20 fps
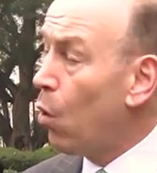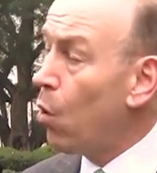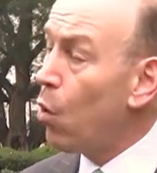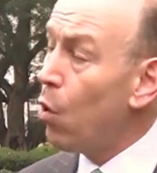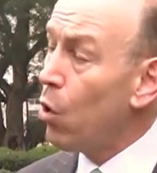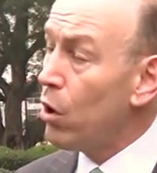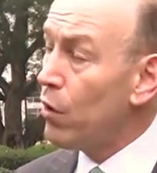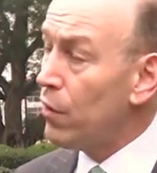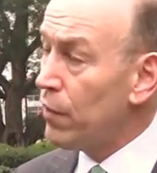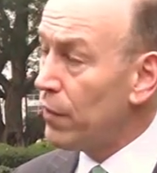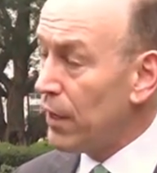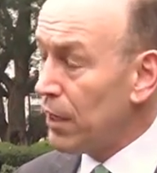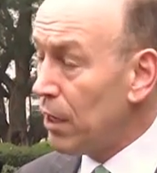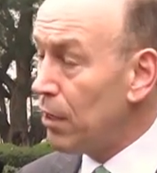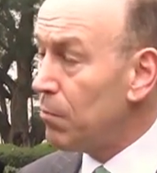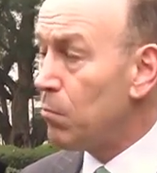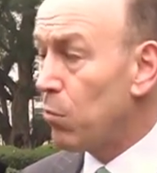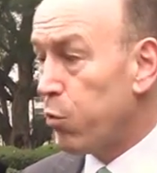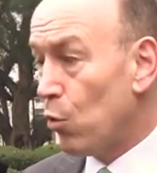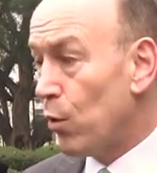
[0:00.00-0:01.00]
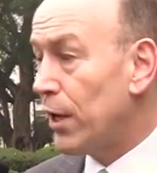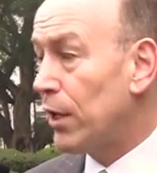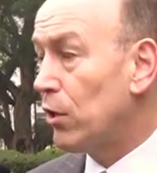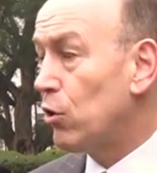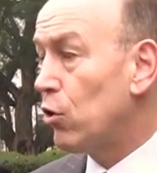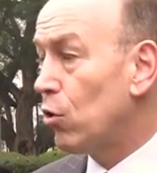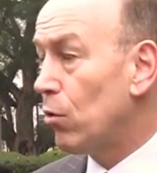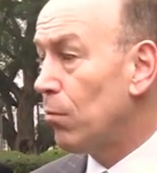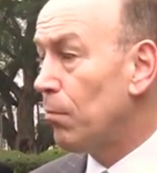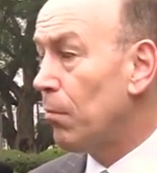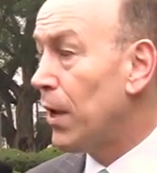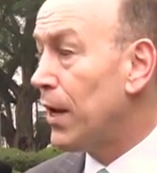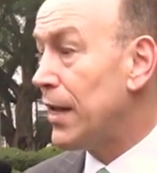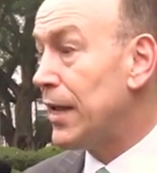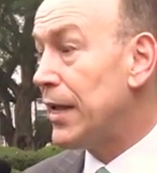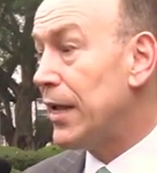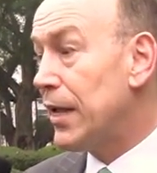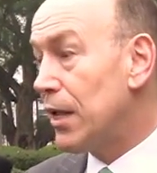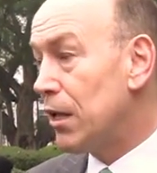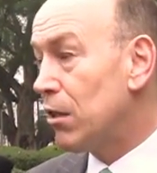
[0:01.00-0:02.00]
or they didn't bring their
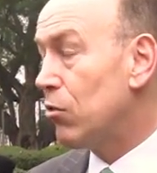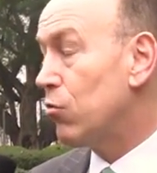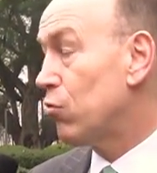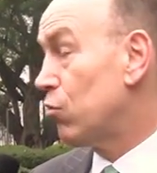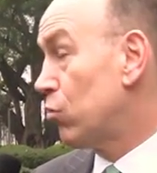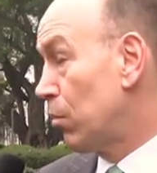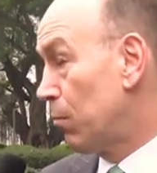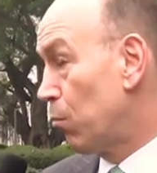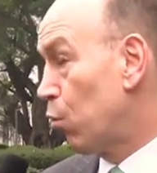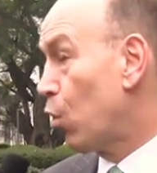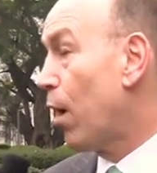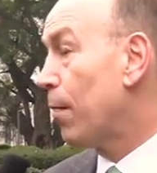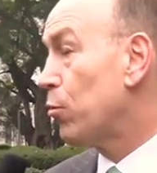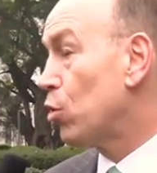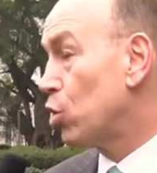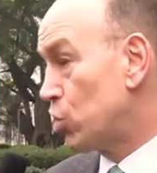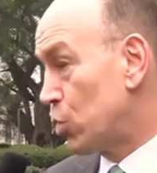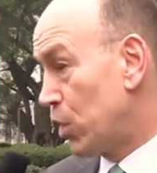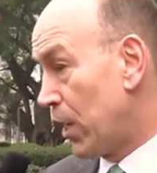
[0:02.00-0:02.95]
money in through the proper